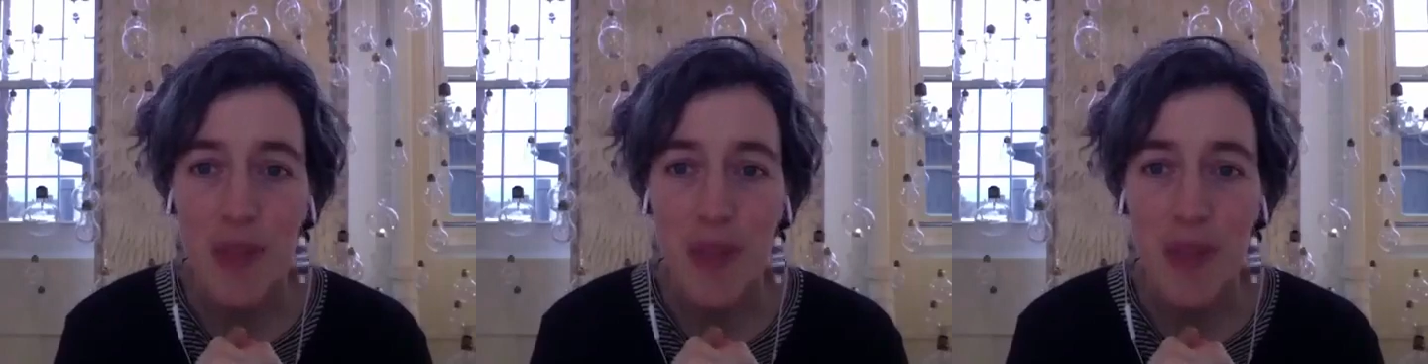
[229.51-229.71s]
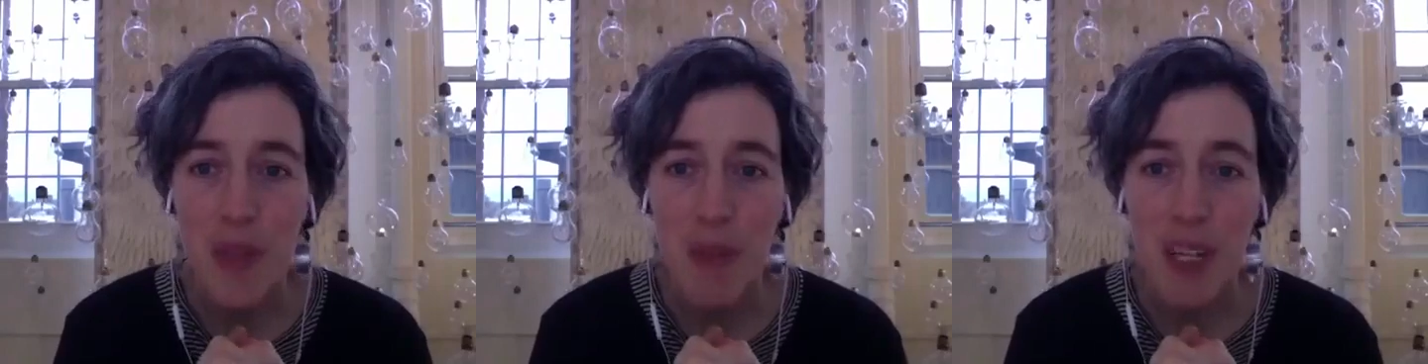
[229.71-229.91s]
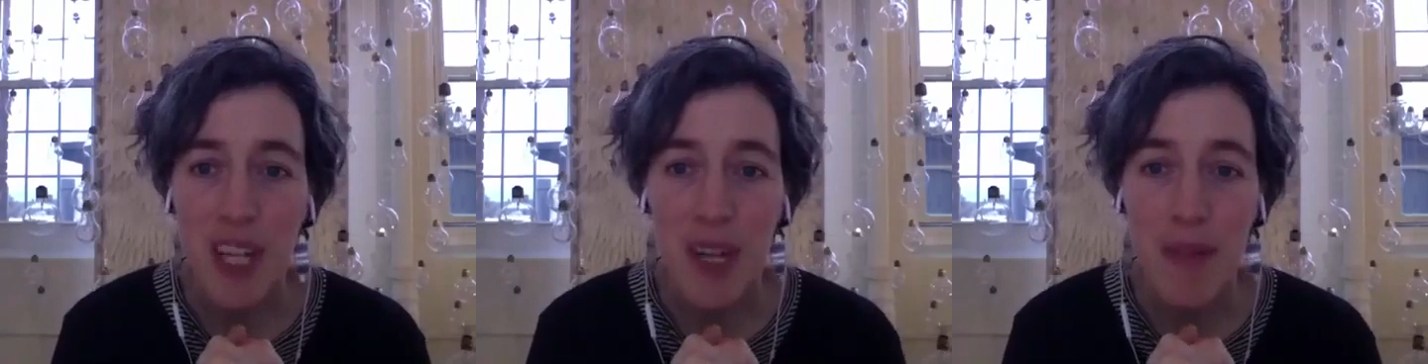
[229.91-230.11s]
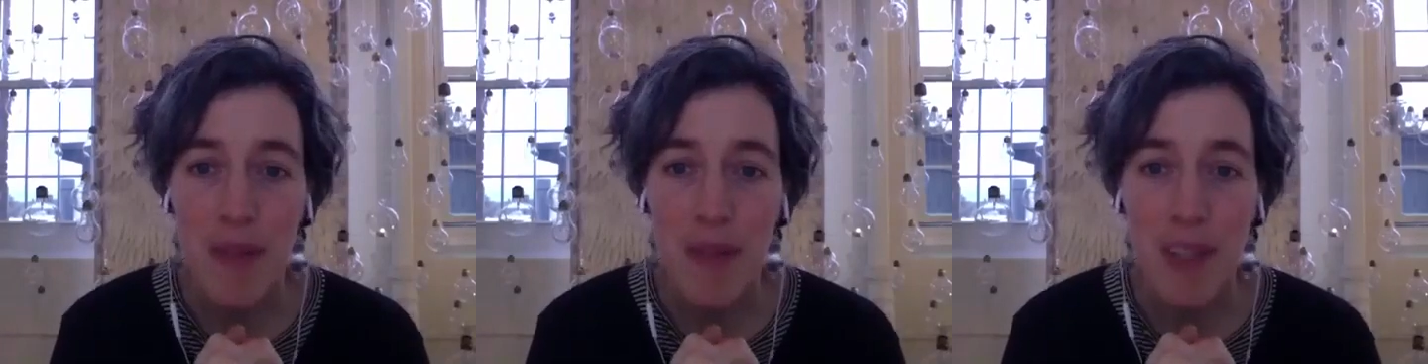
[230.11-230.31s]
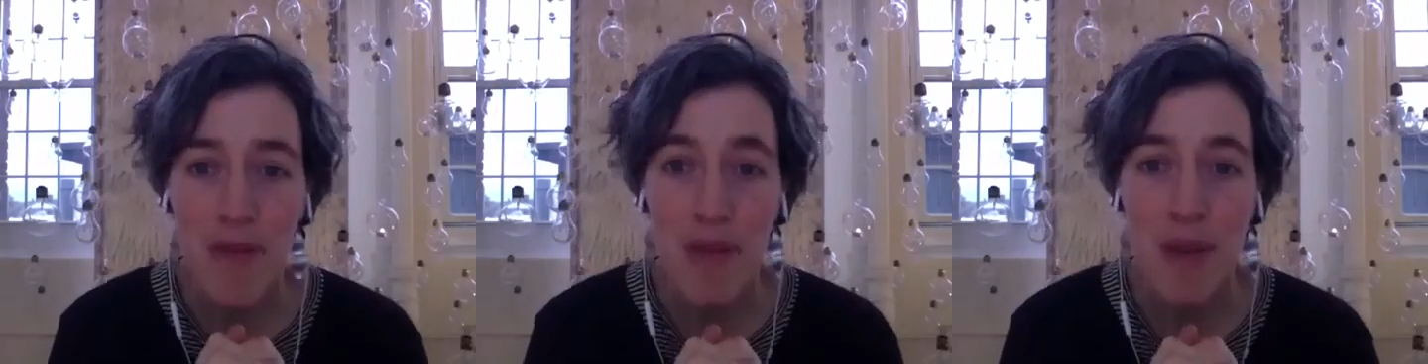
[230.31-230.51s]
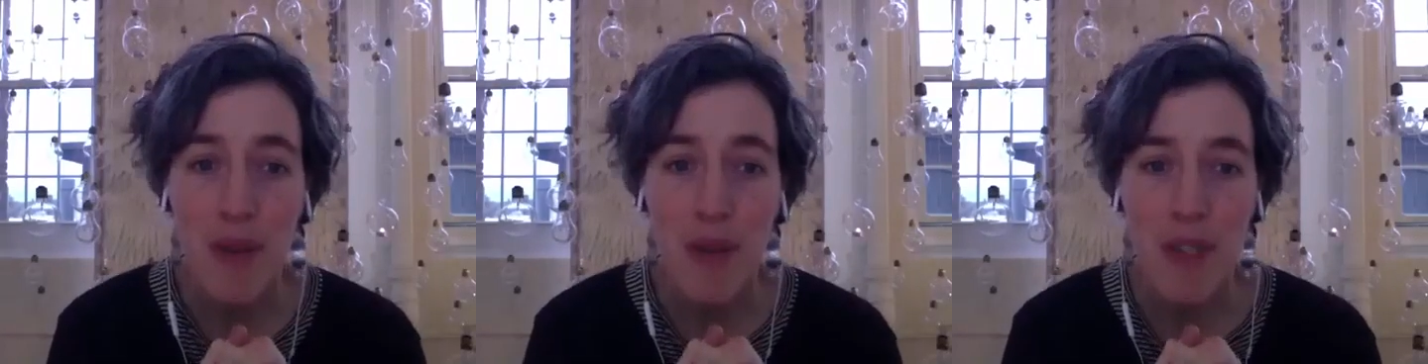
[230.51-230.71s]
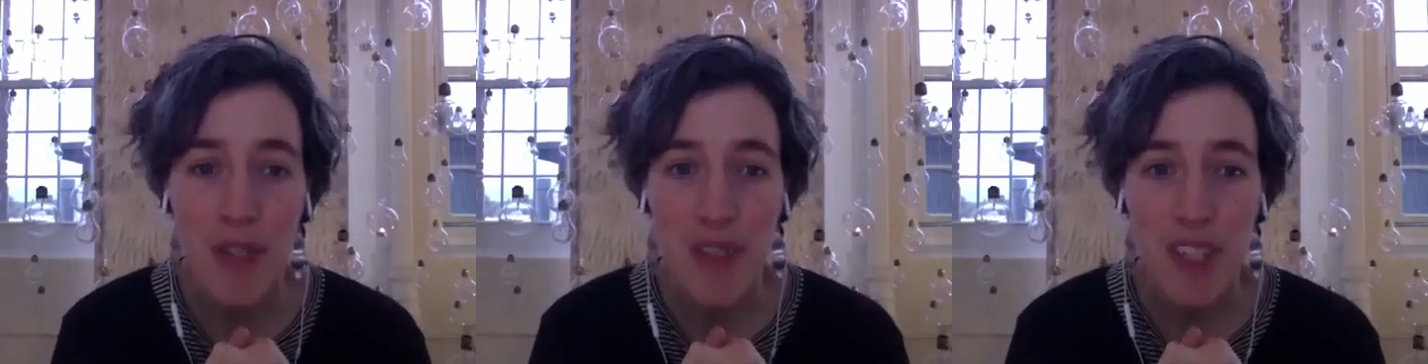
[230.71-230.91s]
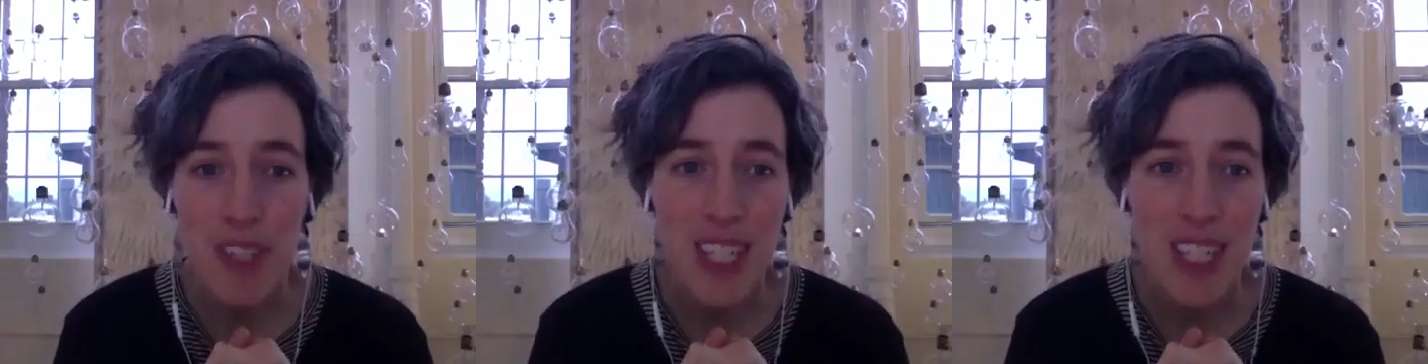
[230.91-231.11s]
which becomes a photo
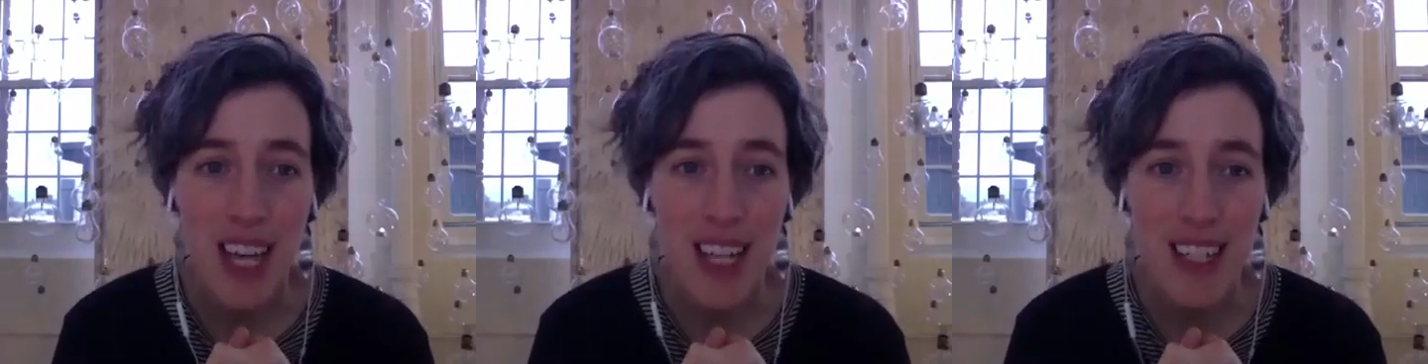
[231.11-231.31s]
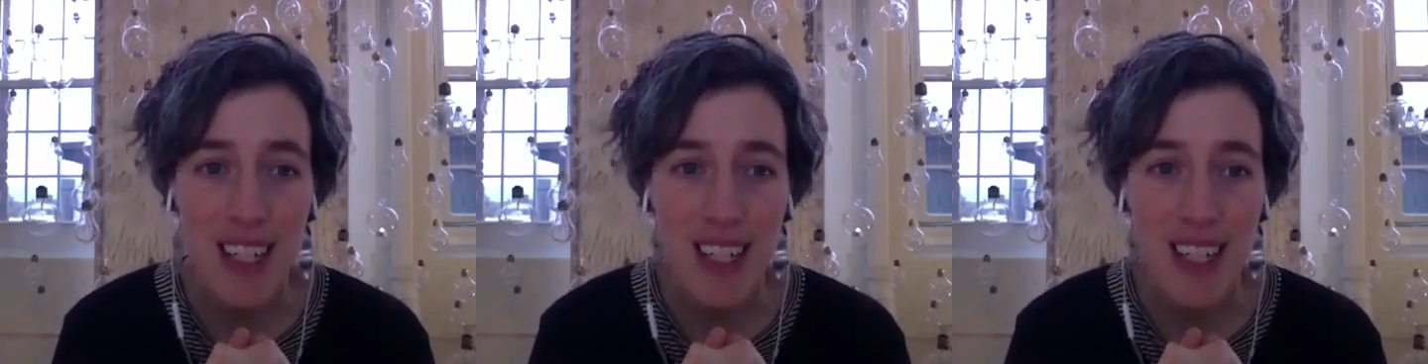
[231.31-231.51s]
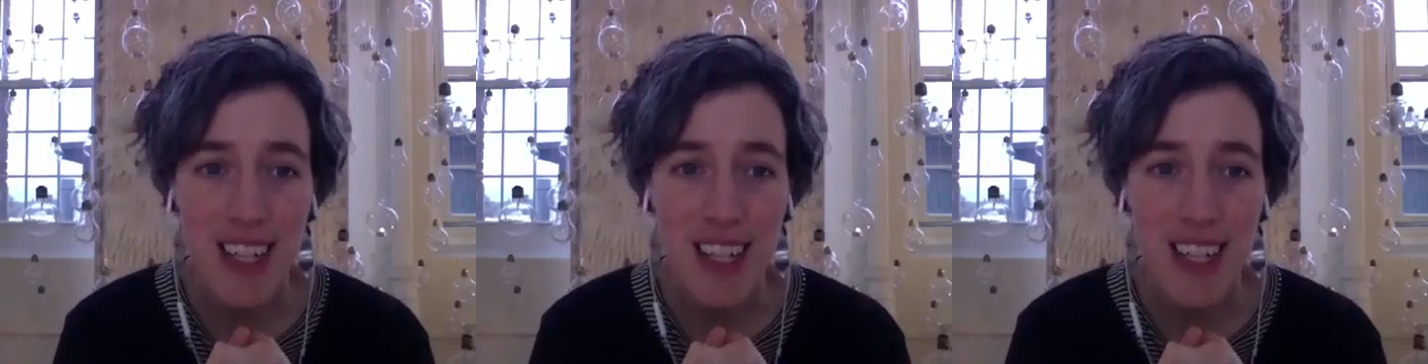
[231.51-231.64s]
shoot set.